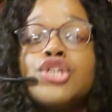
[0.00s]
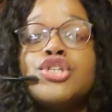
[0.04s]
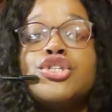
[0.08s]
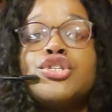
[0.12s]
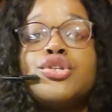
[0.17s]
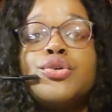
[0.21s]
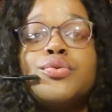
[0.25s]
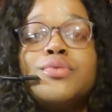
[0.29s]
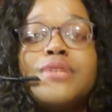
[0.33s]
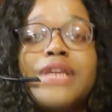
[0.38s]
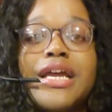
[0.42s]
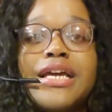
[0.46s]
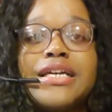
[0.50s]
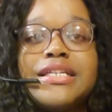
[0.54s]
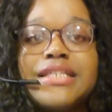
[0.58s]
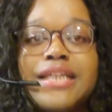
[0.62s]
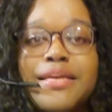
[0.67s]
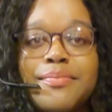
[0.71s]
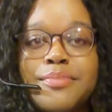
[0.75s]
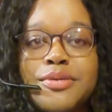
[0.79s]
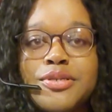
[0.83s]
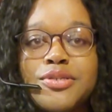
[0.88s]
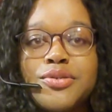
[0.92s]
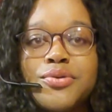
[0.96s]
So next
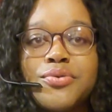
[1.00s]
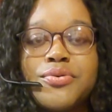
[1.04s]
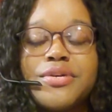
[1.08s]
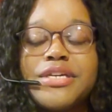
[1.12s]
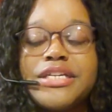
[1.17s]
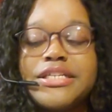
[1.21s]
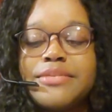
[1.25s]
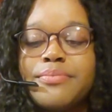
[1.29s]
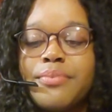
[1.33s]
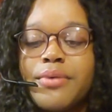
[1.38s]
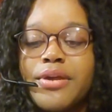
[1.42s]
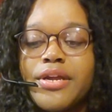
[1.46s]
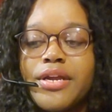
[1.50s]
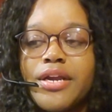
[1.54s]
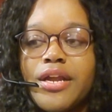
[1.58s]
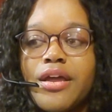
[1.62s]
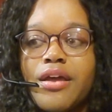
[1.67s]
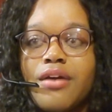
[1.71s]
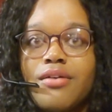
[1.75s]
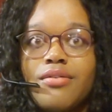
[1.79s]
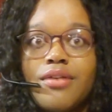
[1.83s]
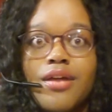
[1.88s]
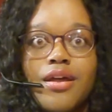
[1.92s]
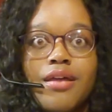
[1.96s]
episode he's bringing
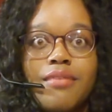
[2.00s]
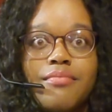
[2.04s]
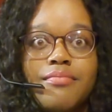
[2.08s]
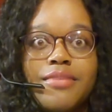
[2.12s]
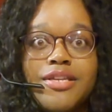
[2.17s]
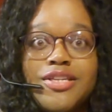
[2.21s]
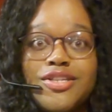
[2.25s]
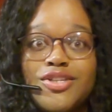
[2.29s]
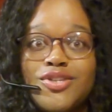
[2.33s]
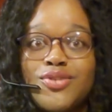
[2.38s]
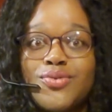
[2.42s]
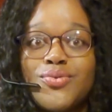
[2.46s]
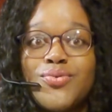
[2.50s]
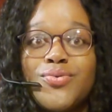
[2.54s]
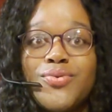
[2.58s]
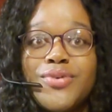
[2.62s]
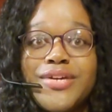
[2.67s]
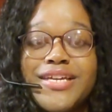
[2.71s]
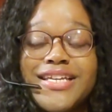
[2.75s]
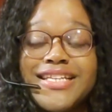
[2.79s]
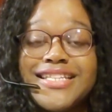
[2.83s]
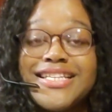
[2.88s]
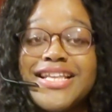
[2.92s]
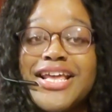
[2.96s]
out um, his
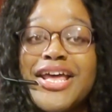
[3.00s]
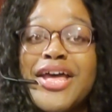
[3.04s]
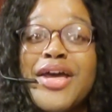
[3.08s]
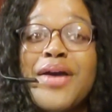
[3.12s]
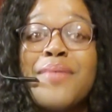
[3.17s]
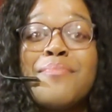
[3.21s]
toys.